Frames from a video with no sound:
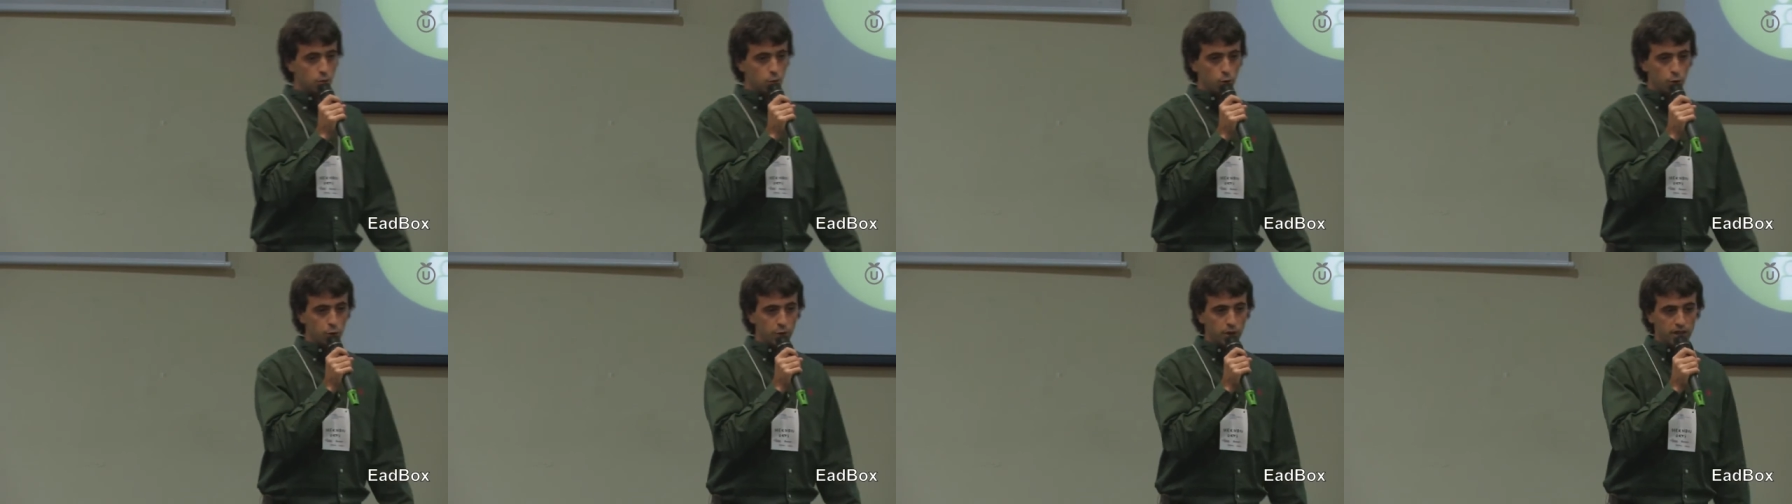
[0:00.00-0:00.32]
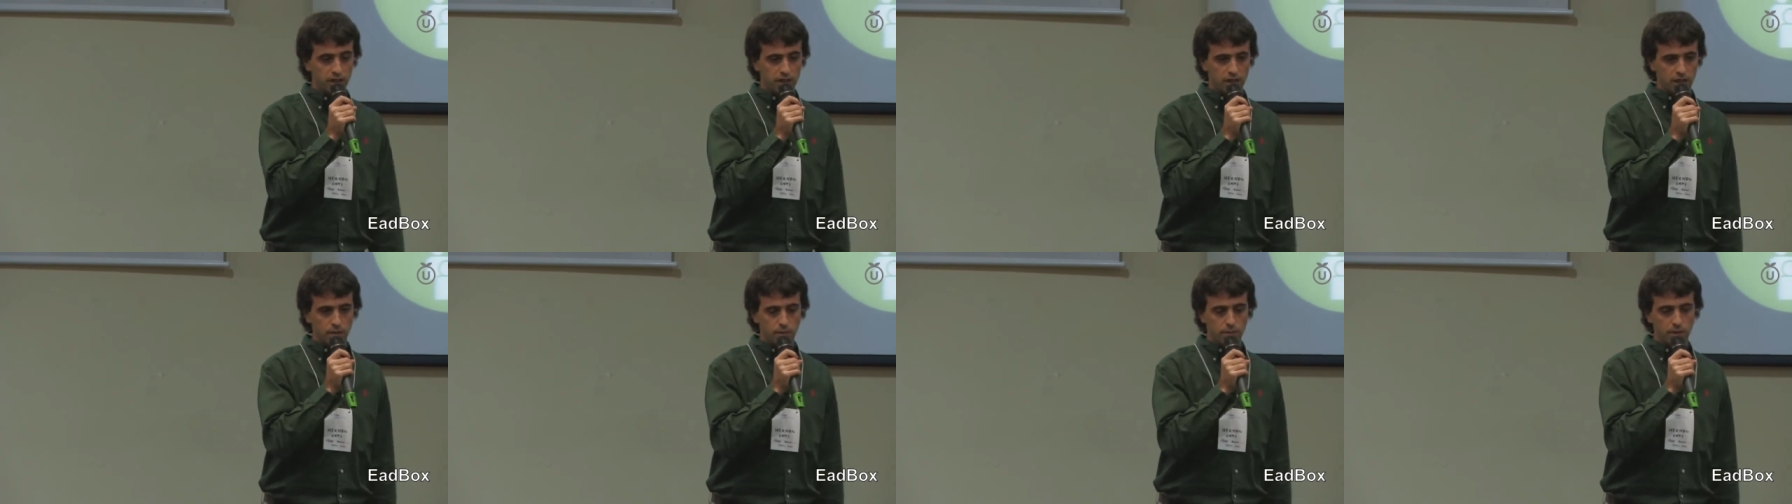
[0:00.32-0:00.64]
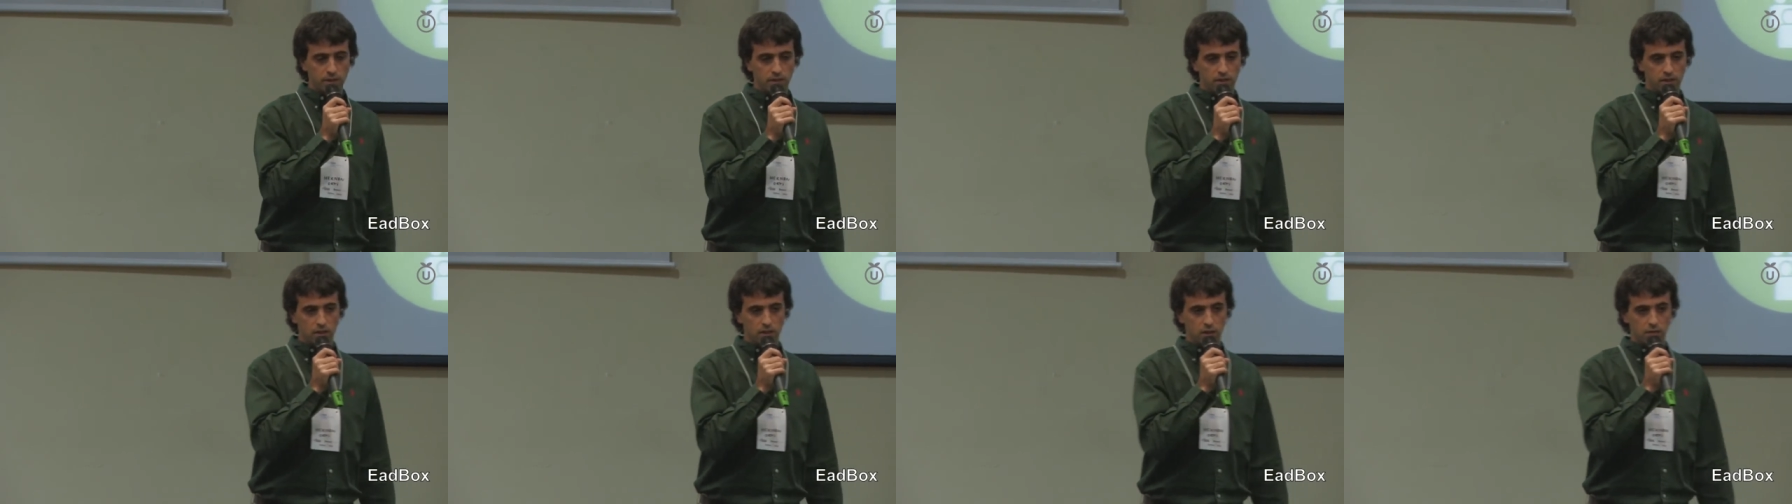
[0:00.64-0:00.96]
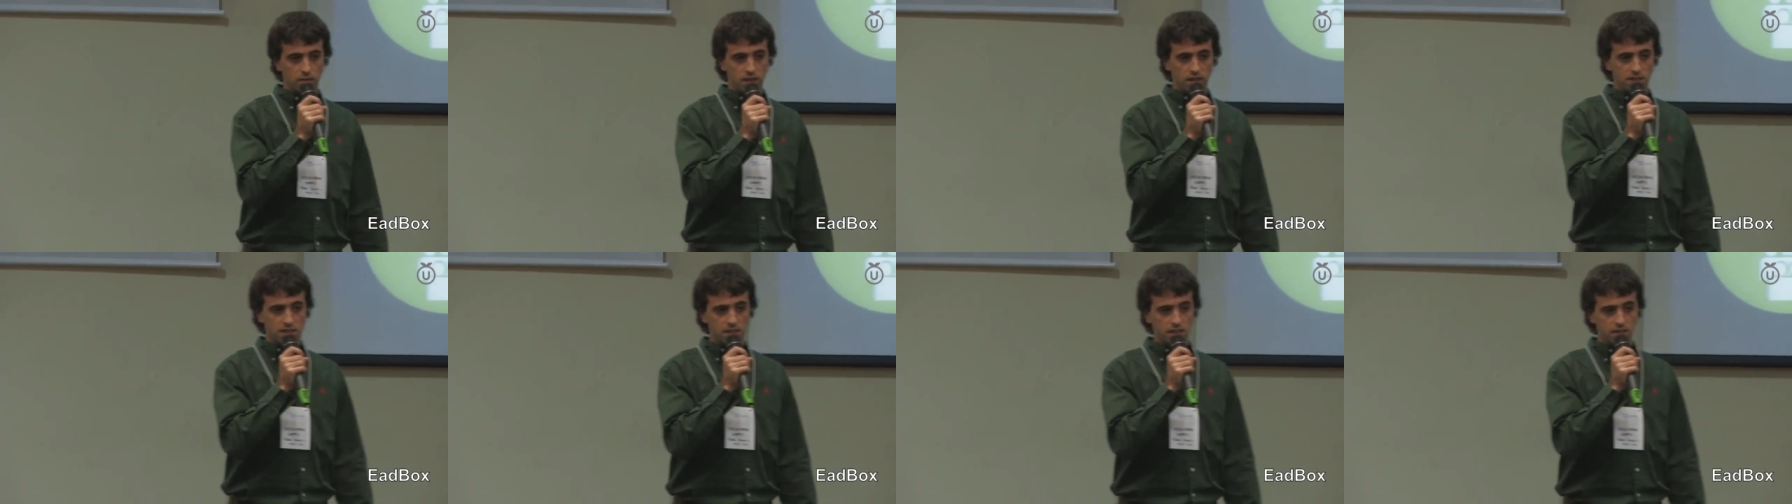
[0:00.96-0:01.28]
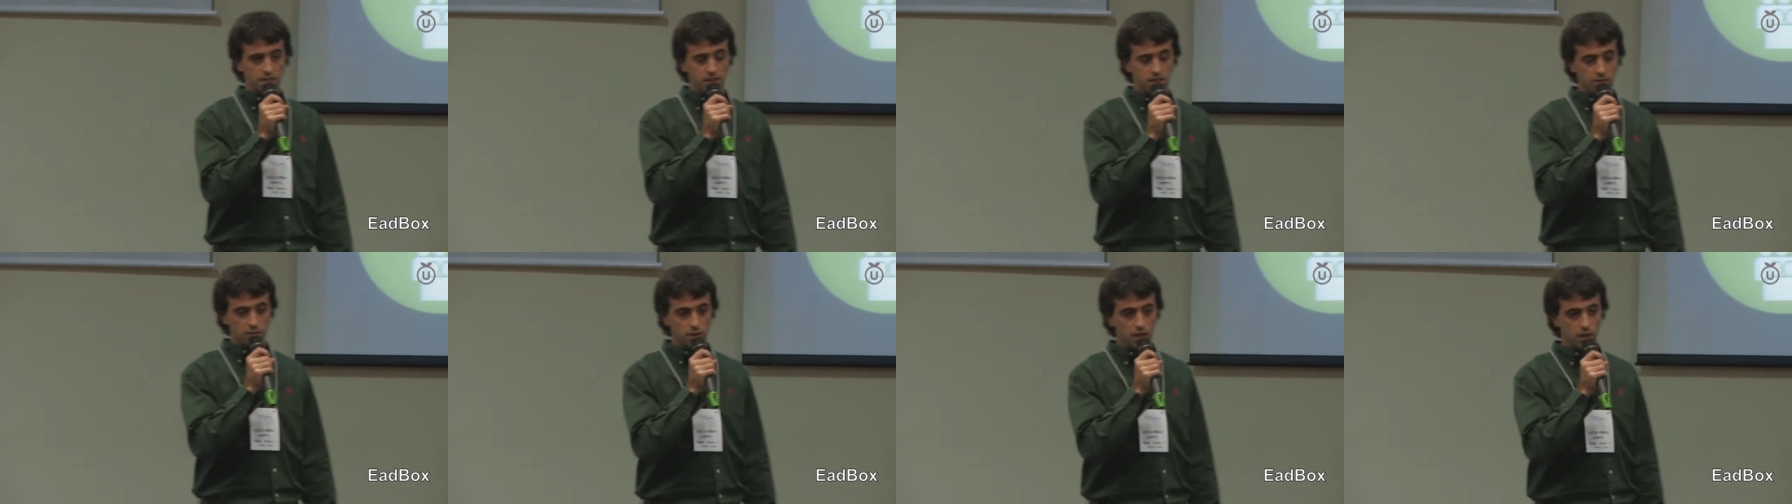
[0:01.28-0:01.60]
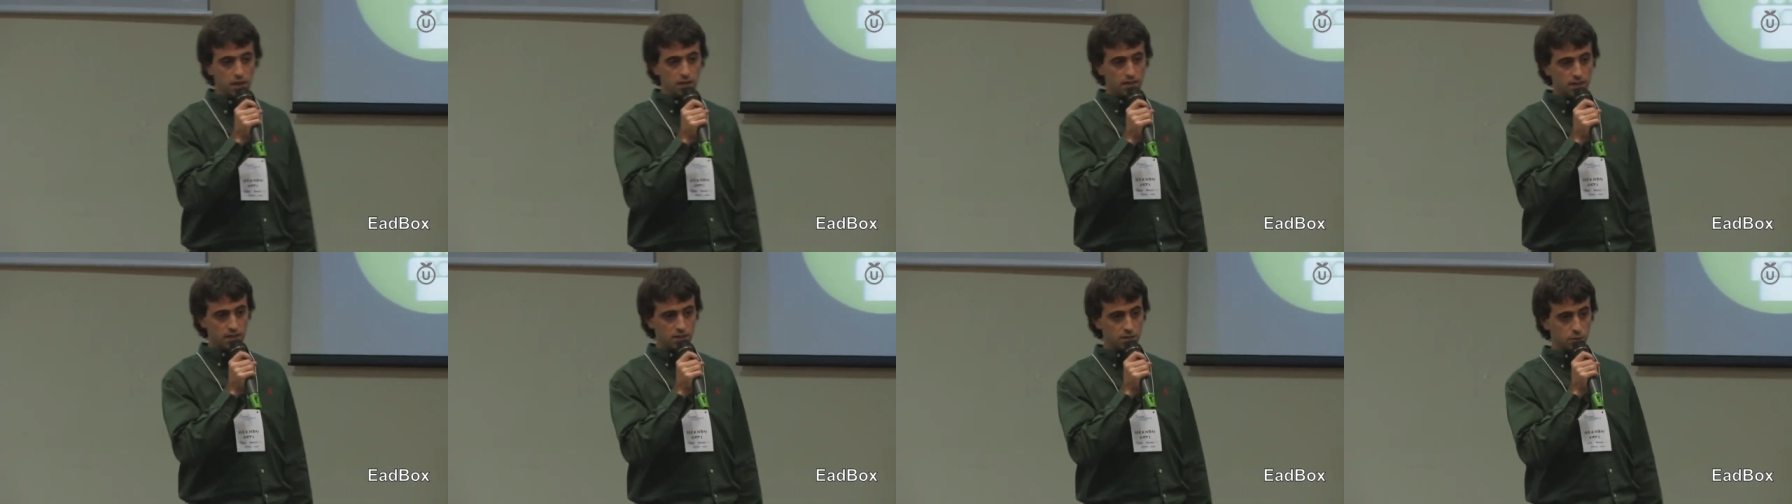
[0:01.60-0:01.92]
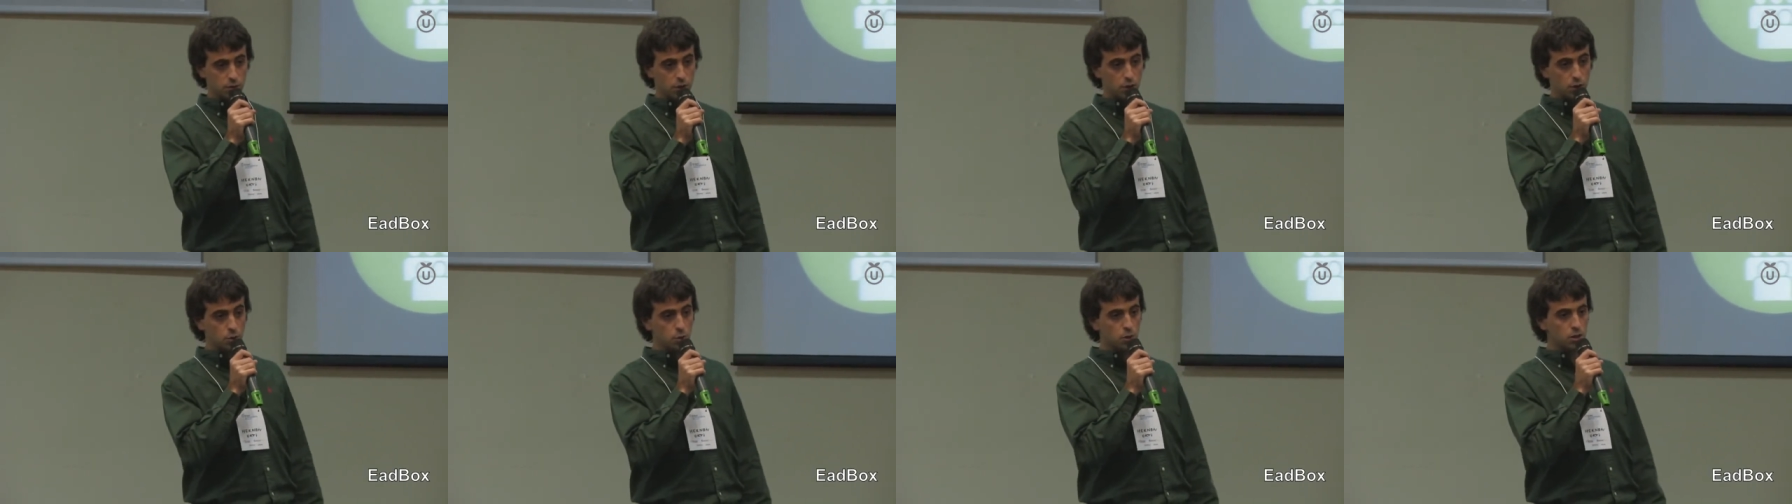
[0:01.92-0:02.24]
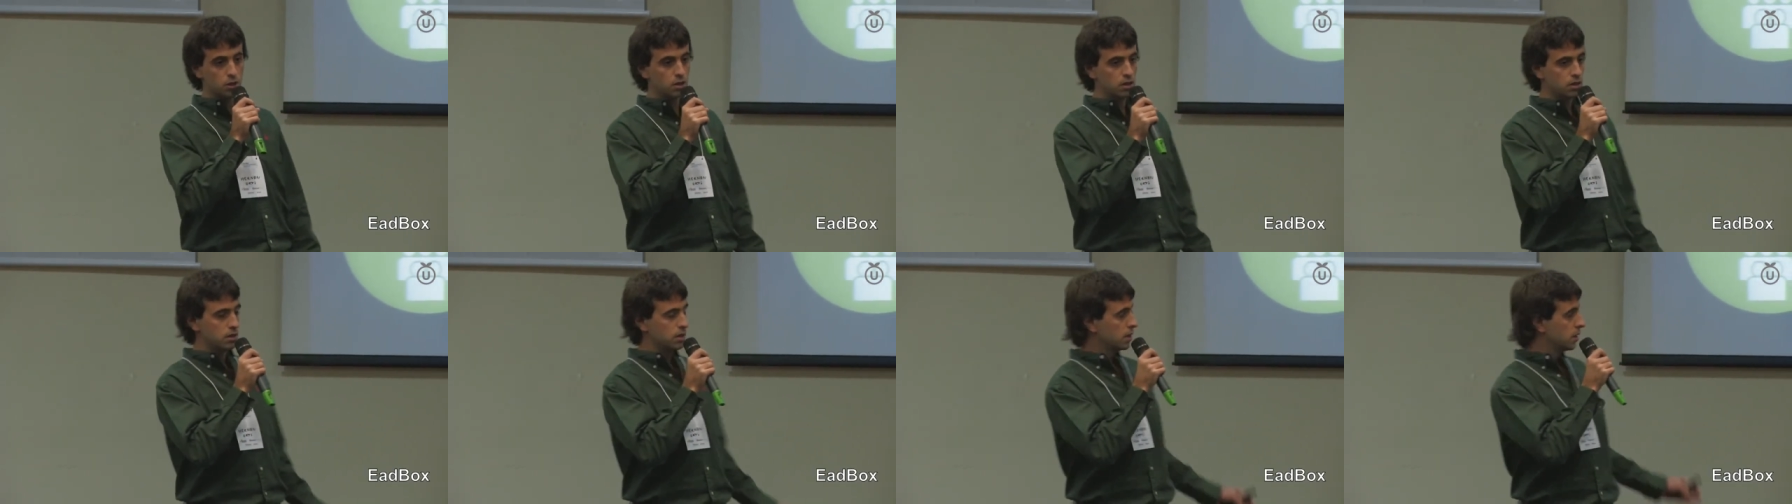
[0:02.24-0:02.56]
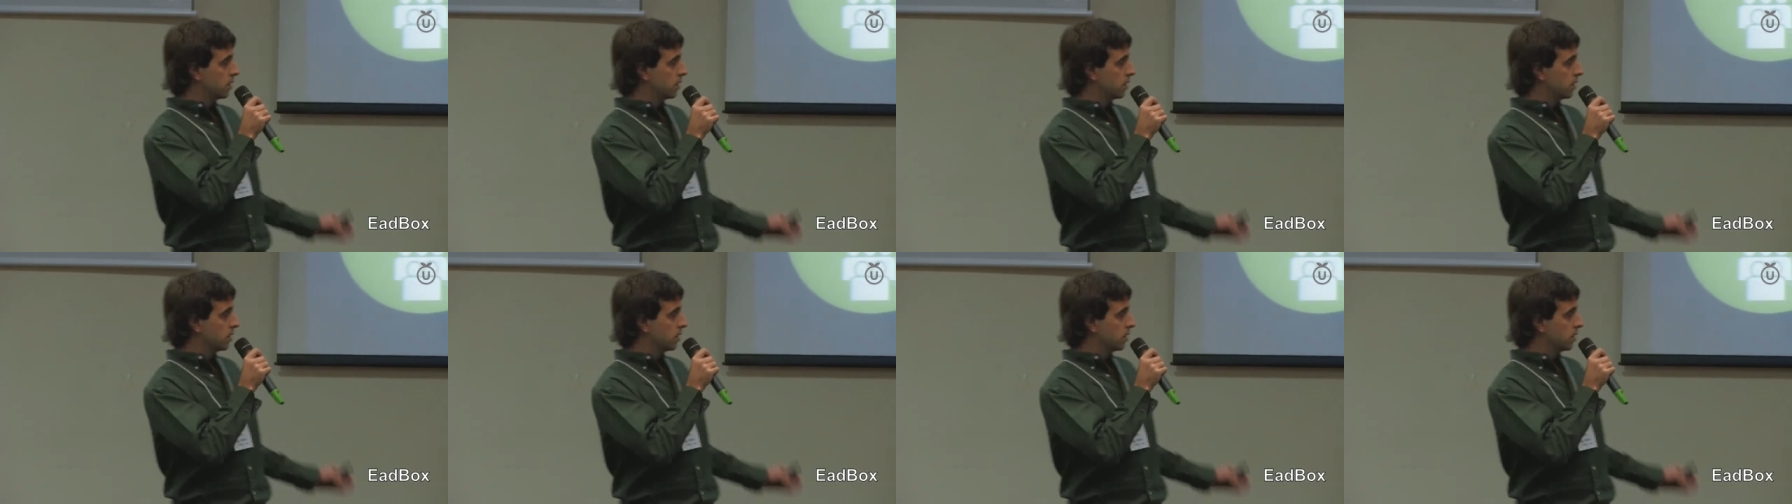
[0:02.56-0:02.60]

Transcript: we were capable of achieving relevant growth